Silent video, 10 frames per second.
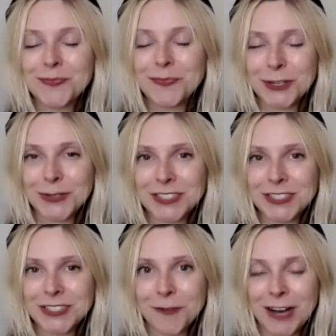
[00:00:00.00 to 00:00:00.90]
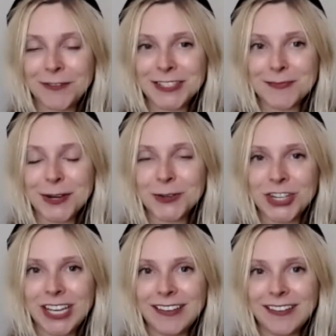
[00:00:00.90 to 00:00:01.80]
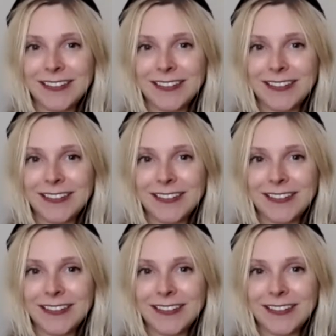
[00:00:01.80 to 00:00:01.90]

producer of Waffles and Mochi,